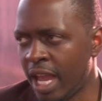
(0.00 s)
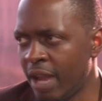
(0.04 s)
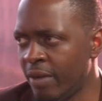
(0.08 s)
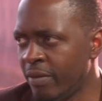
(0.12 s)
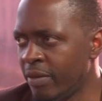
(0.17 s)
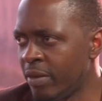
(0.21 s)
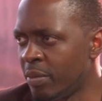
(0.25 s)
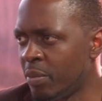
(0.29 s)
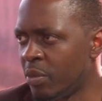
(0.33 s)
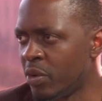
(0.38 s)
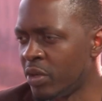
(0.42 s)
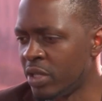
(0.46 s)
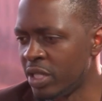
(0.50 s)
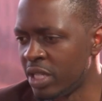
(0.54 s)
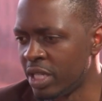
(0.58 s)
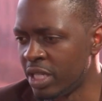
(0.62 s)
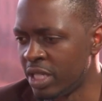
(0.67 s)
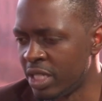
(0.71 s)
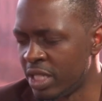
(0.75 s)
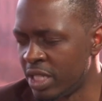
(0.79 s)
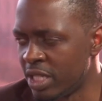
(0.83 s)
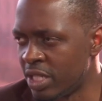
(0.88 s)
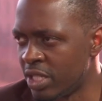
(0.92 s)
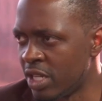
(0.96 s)
everybody
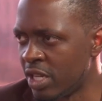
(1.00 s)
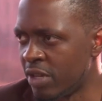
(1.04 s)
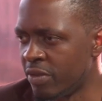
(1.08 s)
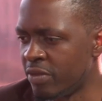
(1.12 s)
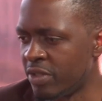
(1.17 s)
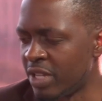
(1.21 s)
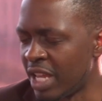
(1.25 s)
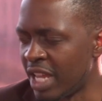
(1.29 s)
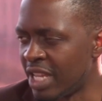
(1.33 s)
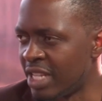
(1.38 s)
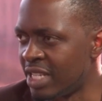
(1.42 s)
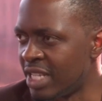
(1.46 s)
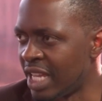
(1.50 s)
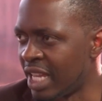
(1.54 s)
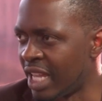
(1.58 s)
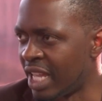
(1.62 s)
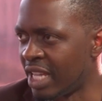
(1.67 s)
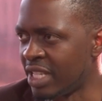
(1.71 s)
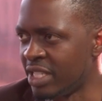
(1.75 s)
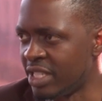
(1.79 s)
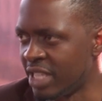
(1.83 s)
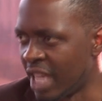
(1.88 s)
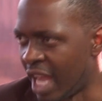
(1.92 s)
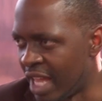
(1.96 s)
deserves a
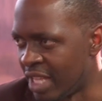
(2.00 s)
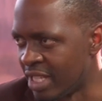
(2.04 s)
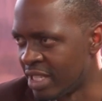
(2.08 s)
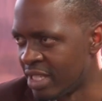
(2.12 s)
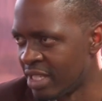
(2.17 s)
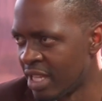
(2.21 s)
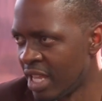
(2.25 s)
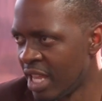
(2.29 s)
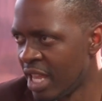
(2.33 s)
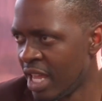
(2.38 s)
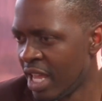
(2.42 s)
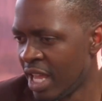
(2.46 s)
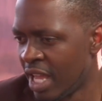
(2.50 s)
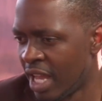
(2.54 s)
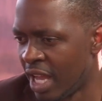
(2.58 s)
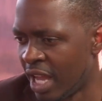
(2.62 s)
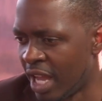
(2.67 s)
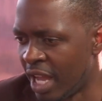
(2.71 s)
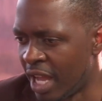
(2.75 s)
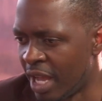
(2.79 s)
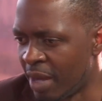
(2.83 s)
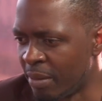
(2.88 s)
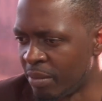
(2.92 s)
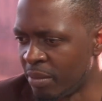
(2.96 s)
second chance.
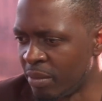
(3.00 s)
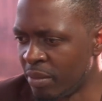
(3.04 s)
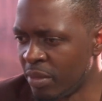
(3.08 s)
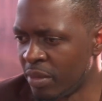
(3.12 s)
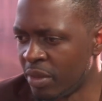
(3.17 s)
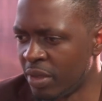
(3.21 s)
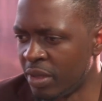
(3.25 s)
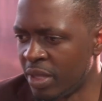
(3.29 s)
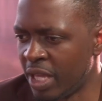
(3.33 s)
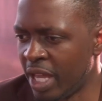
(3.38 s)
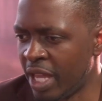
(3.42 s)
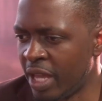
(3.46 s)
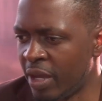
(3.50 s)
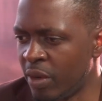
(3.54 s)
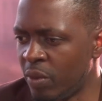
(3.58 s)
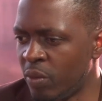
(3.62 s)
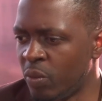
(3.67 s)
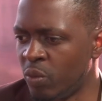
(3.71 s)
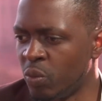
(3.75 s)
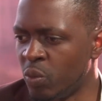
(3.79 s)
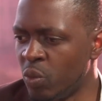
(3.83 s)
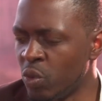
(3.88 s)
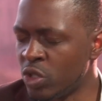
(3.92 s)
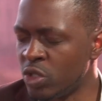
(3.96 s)
There
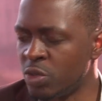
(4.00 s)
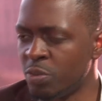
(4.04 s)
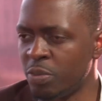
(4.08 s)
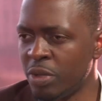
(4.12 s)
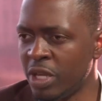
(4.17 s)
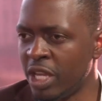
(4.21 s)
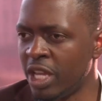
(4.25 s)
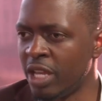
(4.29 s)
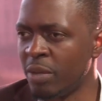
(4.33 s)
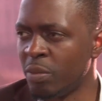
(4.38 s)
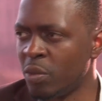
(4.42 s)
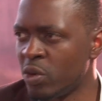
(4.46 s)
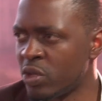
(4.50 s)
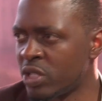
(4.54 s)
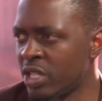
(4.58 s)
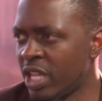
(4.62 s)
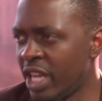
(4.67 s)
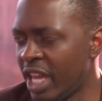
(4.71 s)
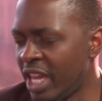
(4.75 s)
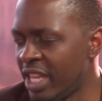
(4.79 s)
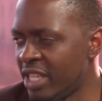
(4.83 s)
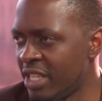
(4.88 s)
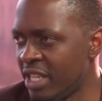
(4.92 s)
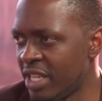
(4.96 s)
would be, in most
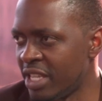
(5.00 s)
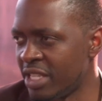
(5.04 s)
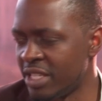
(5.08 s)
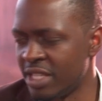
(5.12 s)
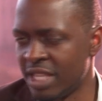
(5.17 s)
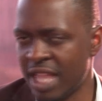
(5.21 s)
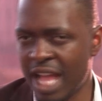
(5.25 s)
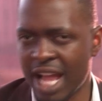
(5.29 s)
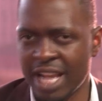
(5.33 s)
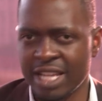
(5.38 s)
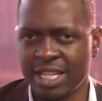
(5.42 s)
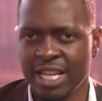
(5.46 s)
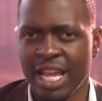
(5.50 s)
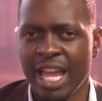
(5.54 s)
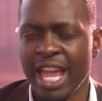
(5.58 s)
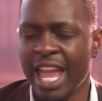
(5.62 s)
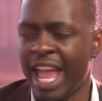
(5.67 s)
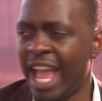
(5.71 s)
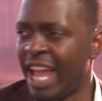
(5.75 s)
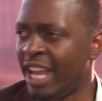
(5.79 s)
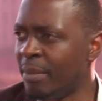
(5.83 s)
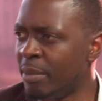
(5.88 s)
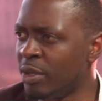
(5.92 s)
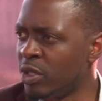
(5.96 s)
cases, that
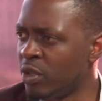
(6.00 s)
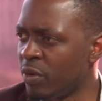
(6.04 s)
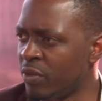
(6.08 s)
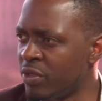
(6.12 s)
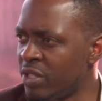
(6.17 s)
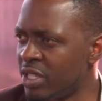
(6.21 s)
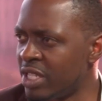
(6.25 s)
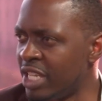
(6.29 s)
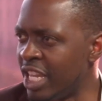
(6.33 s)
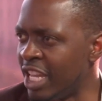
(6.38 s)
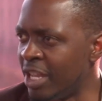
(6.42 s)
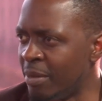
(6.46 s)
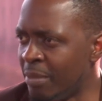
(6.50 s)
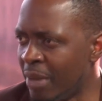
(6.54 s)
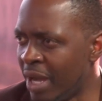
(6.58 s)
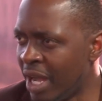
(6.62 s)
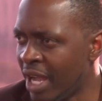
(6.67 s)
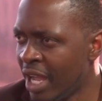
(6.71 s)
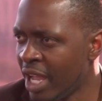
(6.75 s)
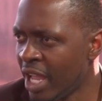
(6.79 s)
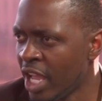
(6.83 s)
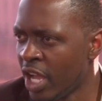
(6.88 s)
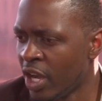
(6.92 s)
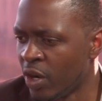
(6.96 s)
element of
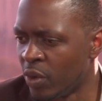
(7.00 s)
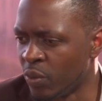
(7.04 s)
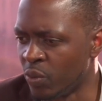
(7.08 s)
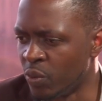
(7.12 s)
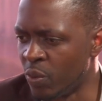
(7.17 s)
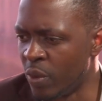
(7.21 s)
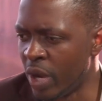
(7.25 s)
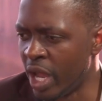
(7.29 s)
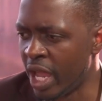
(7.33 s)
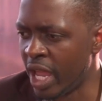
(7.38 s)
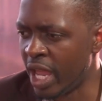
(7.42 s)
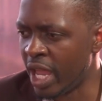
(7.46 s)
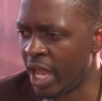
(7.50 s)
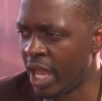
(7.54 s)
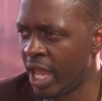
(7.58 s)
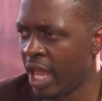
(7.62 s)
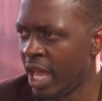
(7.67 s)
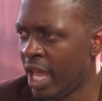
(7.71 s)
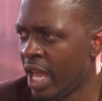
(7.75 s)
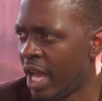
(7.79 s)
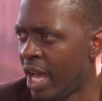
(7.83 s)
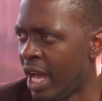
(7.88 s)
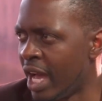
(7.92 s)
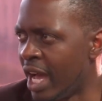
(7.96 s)
stigma where
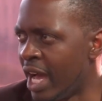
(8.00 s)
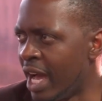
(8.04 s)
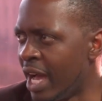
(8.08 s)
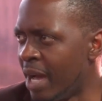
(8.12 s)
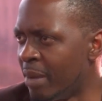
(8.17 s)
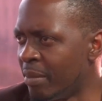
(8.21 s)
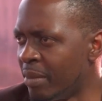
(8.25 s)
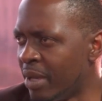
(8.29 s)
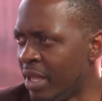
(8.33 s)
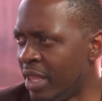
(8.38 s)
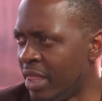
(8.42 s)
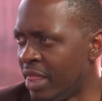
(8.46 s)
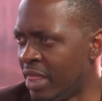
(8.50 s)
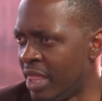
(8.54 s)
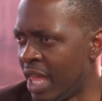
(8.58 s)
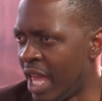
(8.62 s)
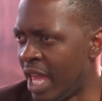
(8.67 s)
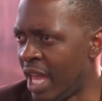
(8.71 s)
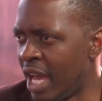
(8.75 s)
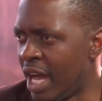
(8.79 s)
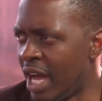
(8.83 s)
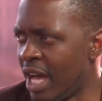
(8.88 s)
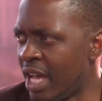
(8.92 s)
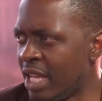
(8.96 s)

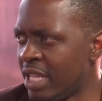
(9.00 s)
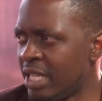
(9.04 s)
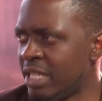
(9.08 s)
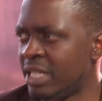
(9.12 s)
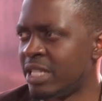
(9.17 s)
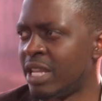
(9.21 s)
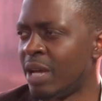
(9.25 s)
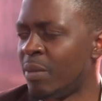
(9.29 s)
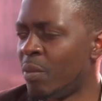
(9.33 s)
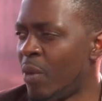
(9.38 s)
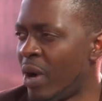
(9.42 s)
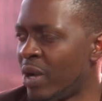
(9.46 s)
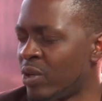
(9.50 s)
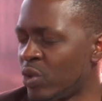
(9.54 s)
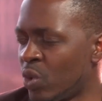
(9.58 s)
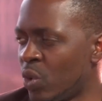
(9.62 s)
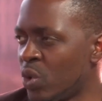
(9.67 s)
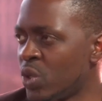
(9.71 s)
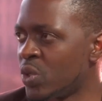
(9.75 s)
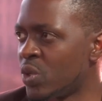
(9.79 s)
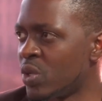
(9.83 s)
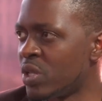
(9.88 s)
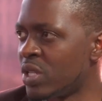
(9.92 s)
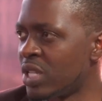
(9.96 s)
they are somewhat
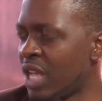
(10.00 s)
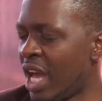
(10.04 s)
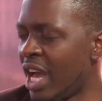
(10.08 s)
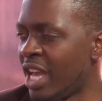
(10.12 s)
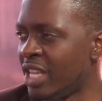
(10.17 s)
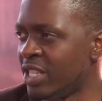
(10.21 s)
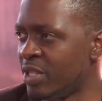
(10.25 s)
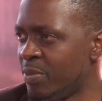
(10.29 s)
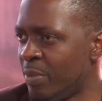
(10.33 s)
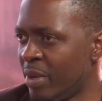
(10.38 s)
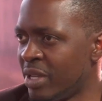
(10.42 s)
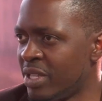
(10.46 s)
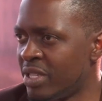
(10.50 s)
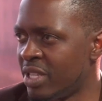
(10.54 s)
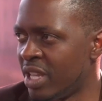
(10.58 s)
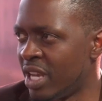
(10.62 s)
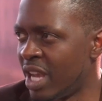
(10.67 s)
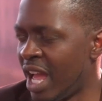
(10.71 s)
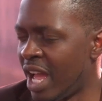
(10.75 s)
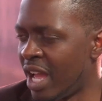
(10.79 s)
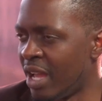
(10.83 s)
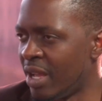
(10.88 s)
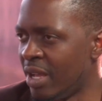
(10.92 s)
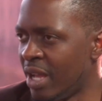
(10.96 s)
ostracized by
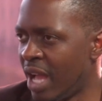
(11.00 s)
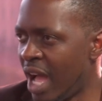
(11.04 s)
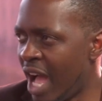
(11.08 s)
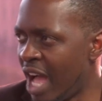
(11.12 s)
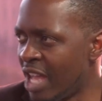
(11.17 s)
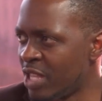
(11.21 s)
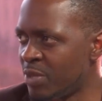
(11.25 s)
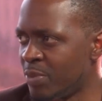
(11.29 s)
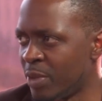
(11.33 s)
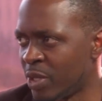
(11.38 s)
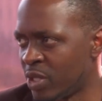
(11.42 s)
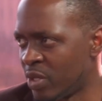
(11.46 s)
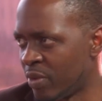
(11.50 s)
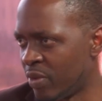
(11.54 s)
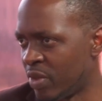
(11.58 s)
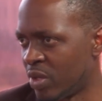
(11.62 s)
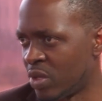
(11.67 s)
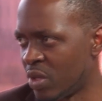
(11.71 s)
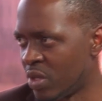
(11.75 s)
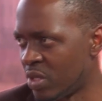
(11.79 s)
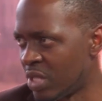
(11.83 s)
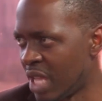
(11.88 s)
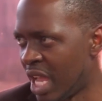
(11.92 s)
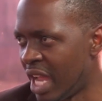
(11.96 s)
certain aspects of the
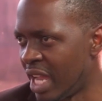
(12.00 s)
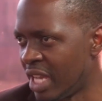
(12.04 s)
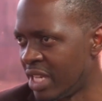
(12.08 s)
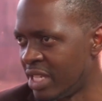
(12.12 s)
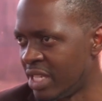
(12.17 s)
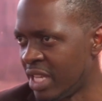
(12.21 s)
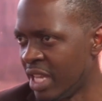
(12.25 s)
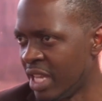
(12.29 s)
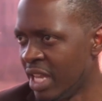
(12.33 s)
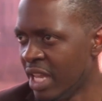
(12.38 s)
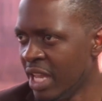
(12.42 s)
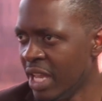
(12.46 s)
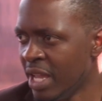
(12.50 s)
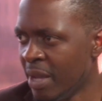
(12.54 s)
society.